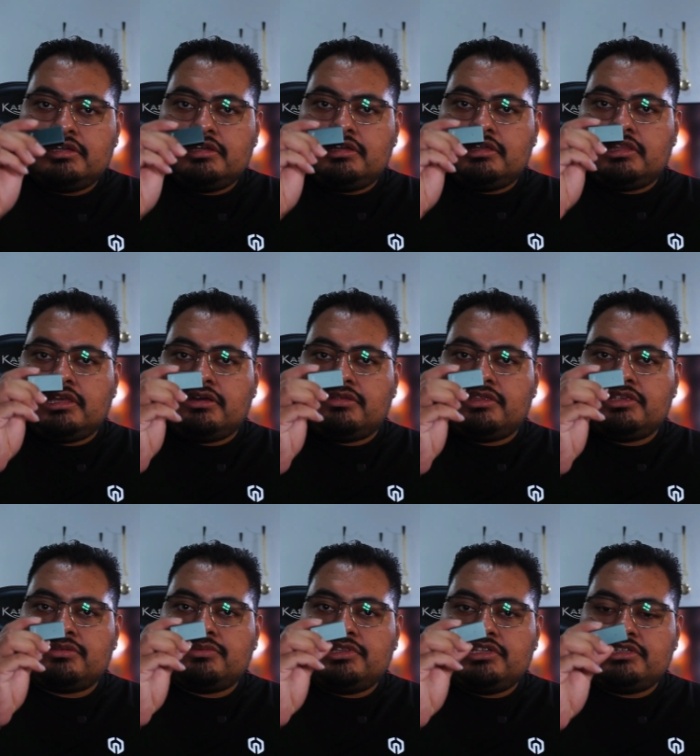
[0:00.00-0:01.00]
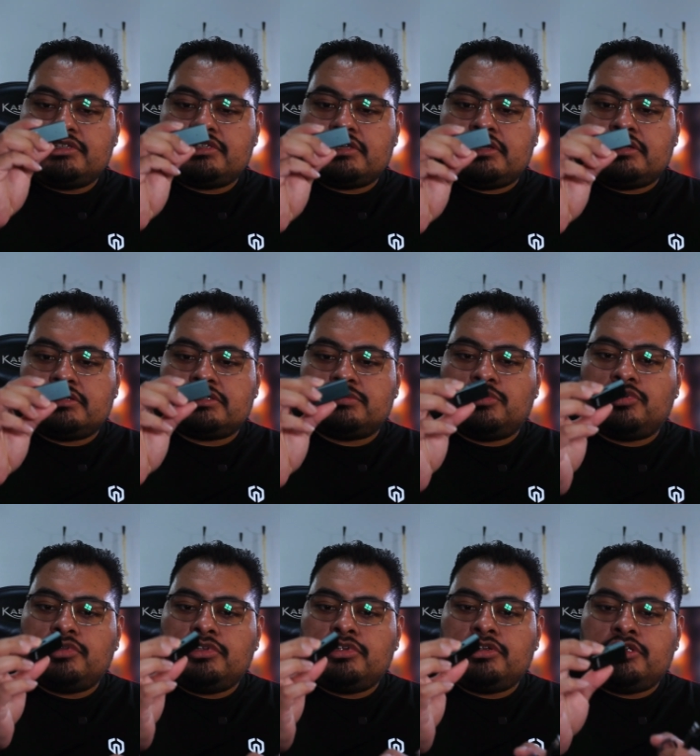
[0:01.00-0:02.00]
now this one is uh,
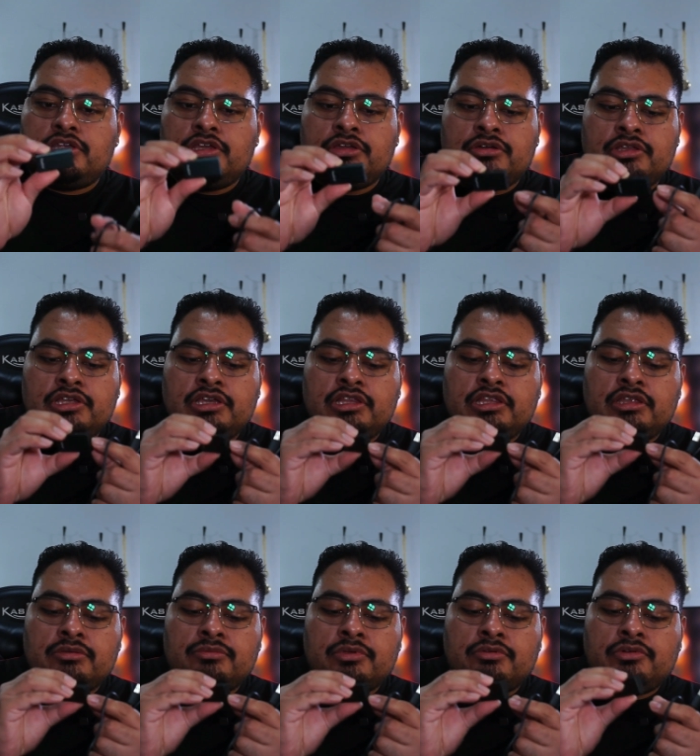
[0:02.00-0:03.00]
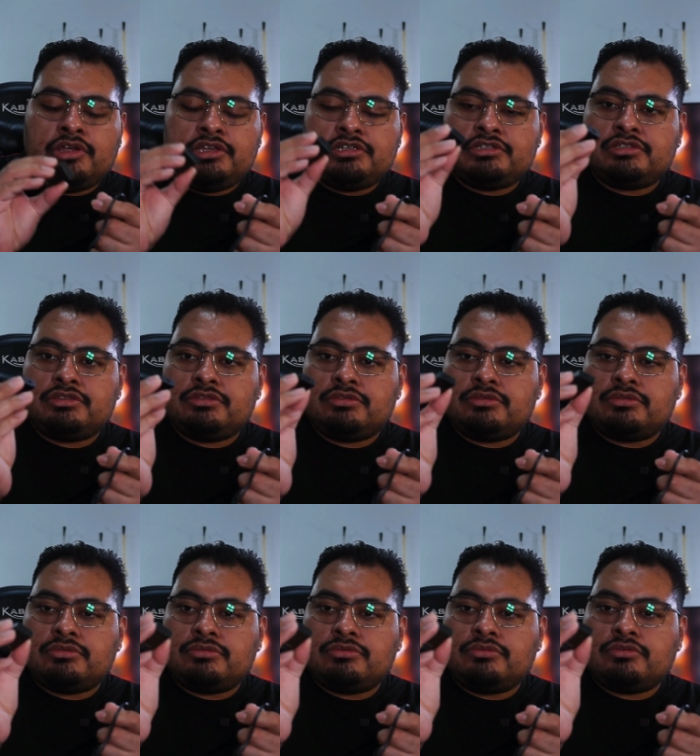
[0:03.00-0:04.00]
smaller it only requires
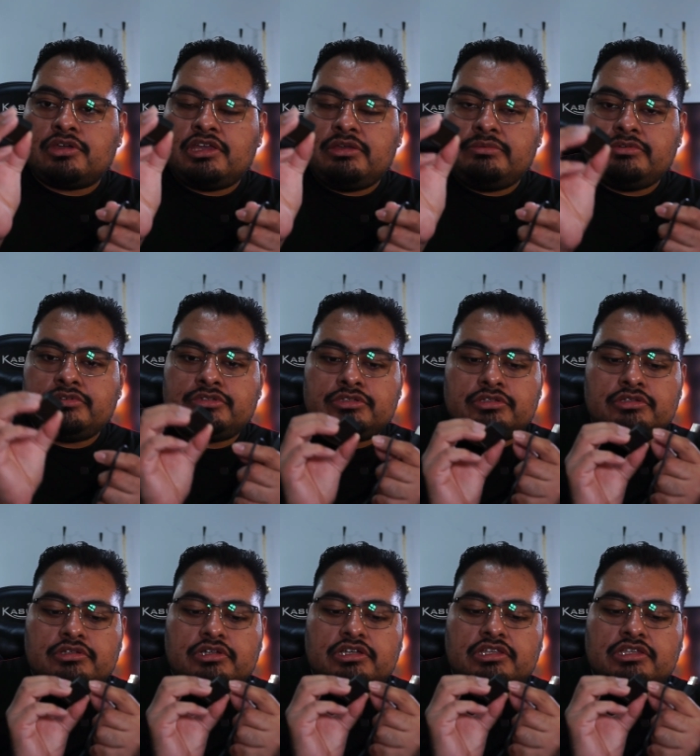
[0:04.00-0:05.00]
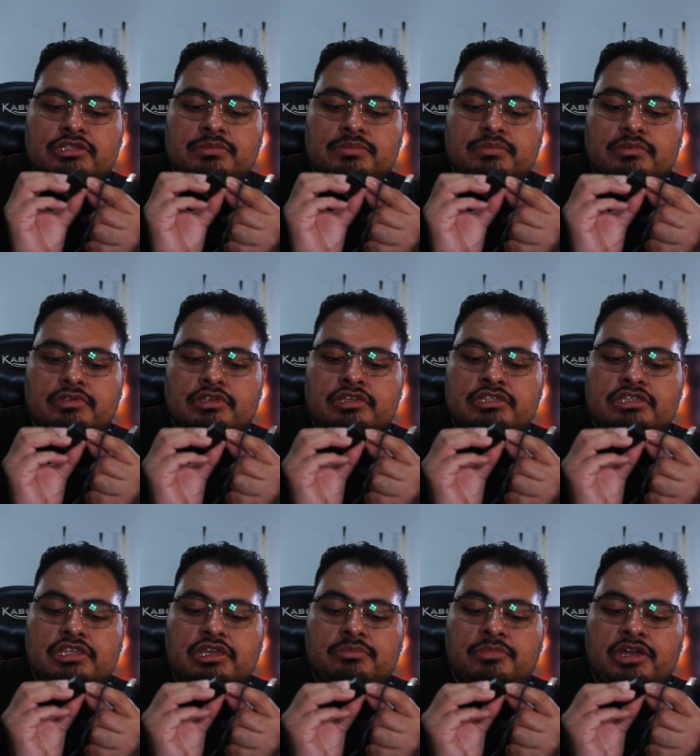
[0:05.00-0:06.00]
two cables it uh, is
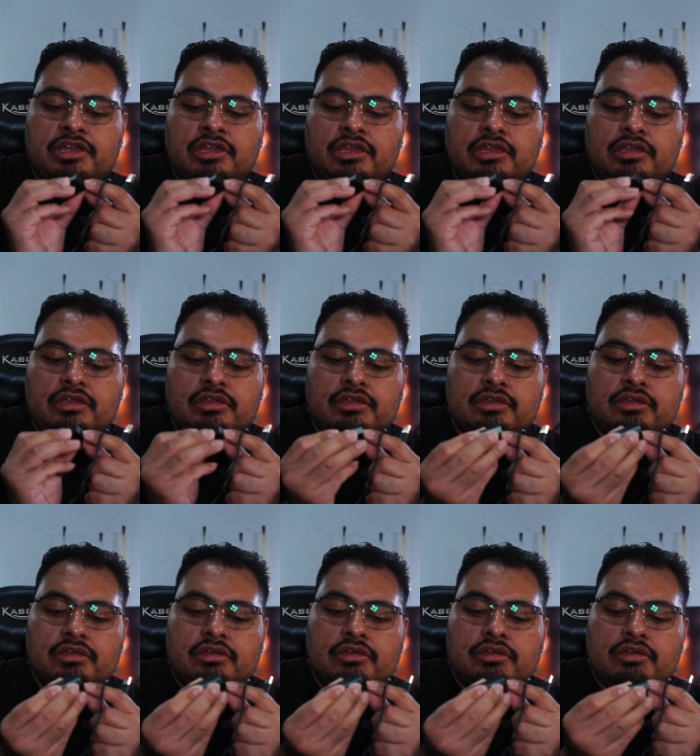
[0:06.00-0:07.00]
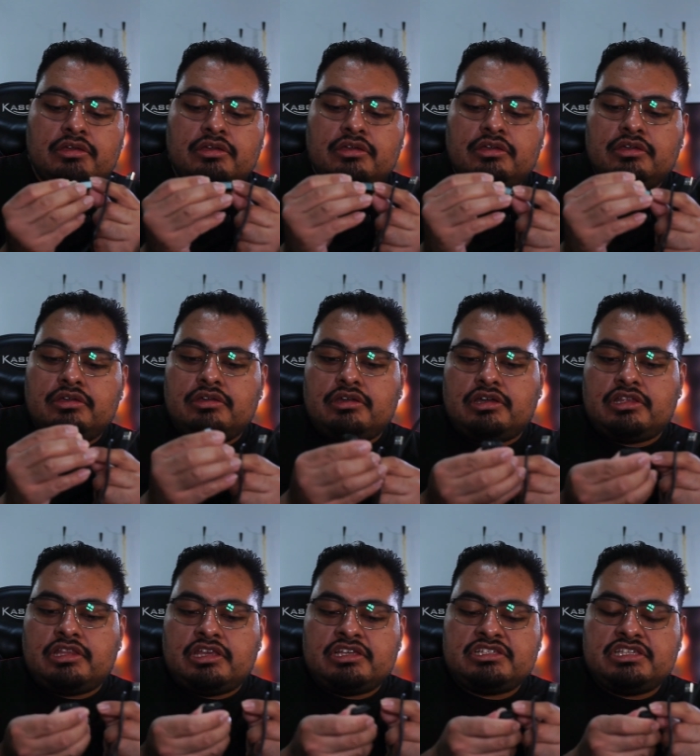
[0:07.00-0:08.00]
HDMI an
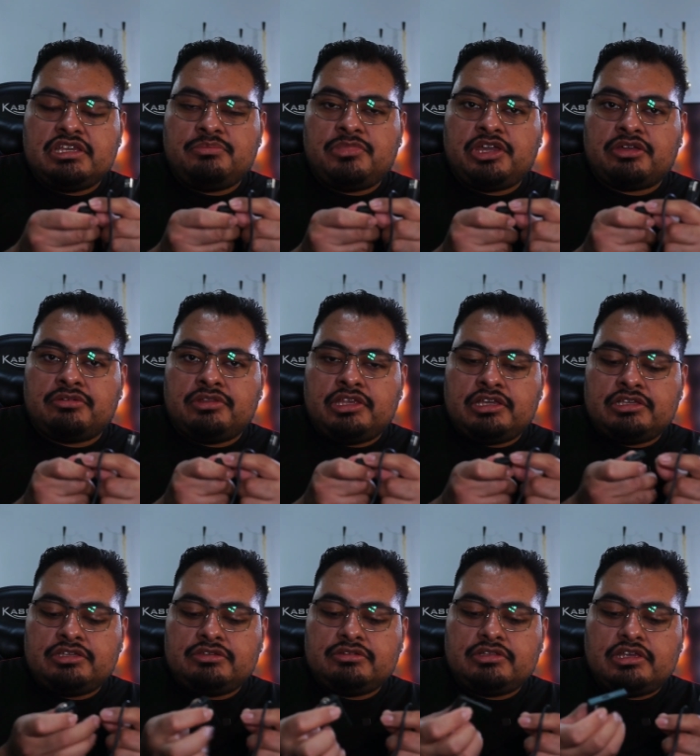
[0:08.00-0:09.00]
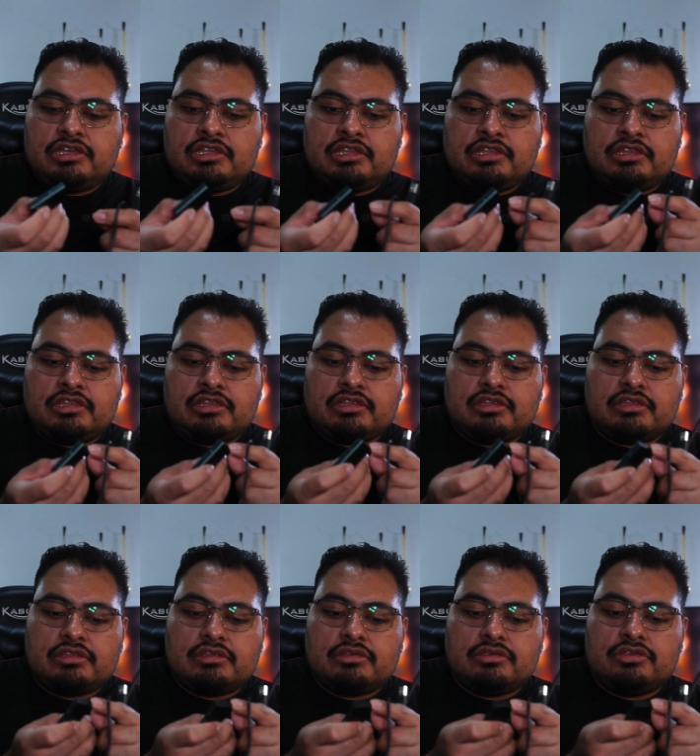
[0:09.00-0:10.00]
HDMI connection and
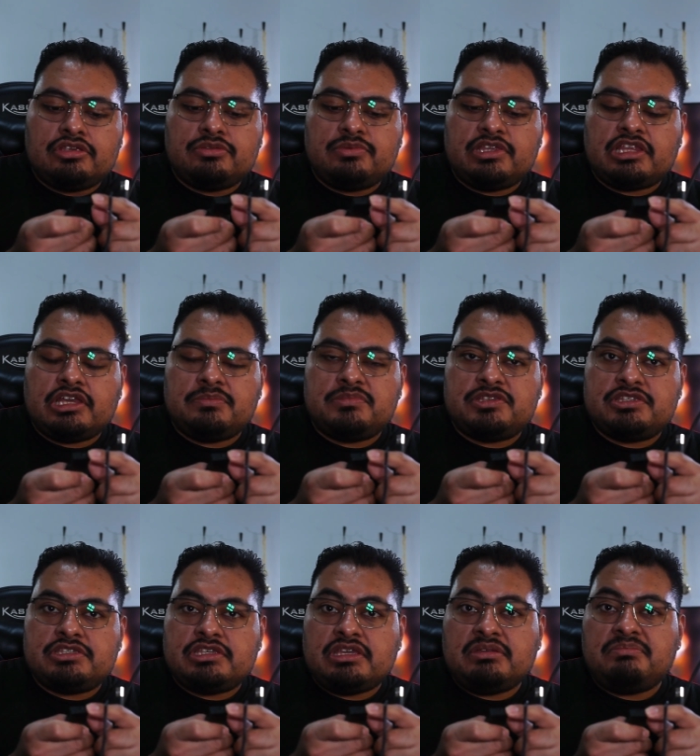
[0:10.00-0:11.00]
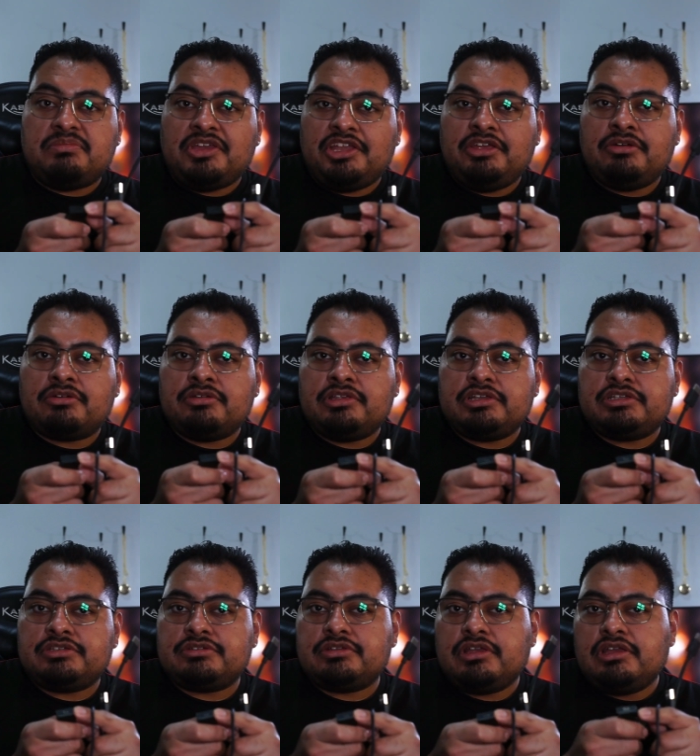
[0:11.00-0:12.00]
USB type C video
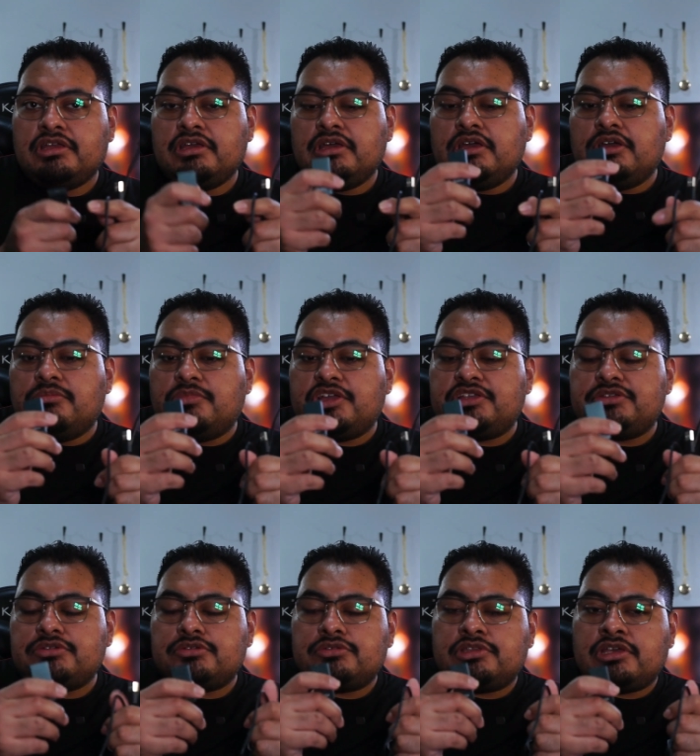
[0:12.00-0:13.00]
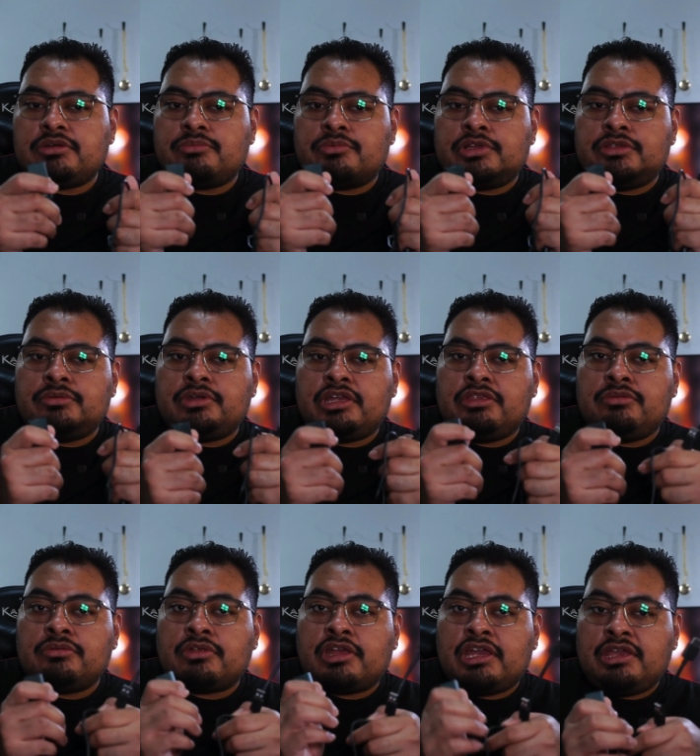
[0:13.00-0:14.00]
connection make sure that when you get your
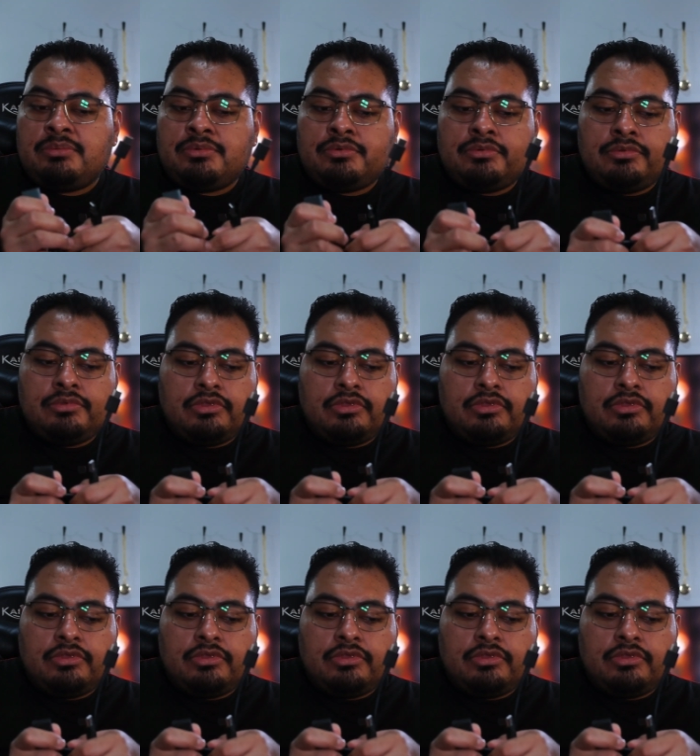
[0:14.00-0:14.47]
cable